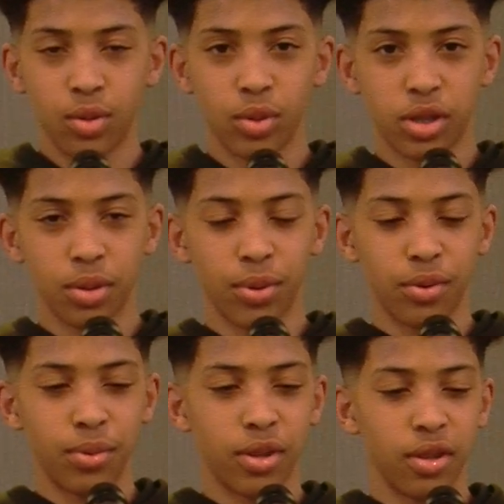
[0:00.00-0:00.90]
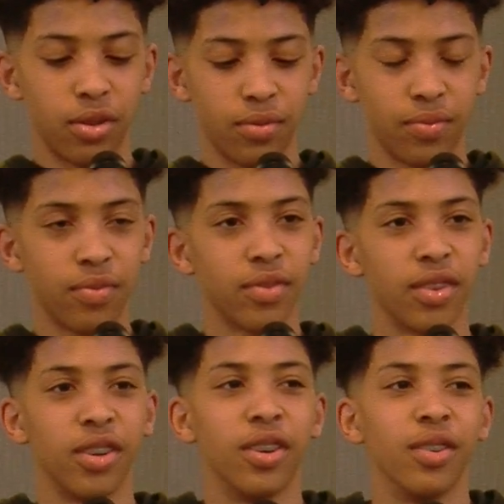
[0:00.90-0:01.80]
What's up, everybody?
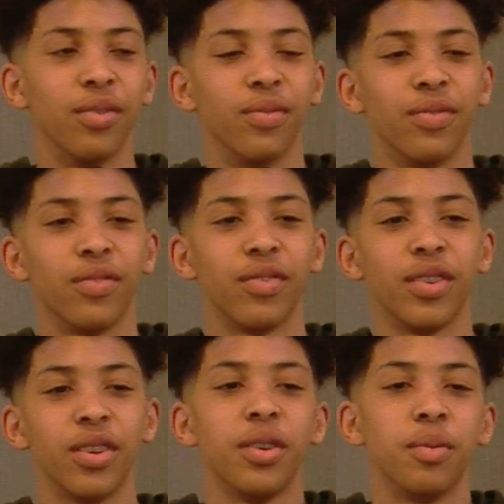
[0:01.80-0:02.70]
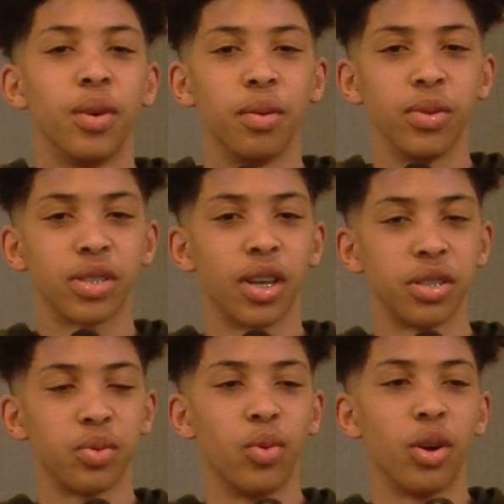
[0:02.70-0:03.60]
Hi. My name is
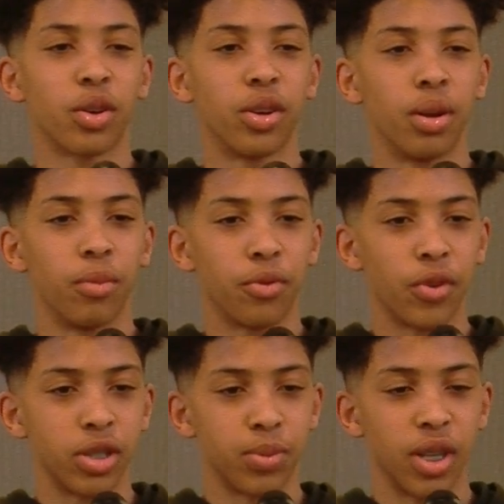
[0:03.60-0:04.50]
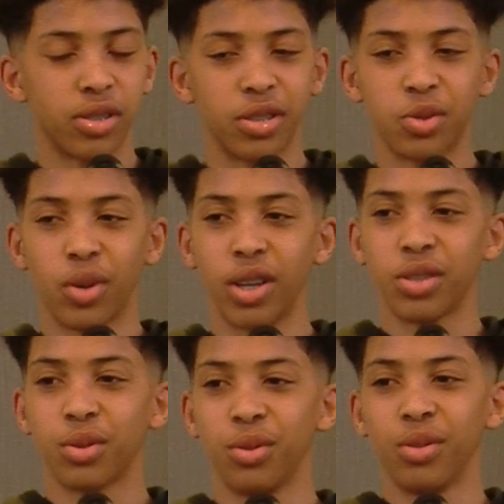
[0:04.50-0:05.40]
Tyson Walker, and I'm a freshman at Central High
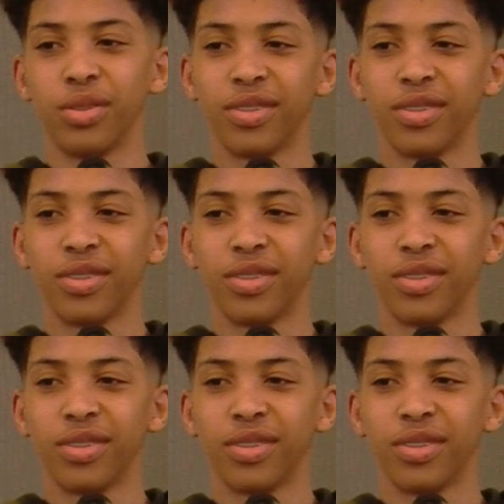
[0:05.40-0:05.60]
School.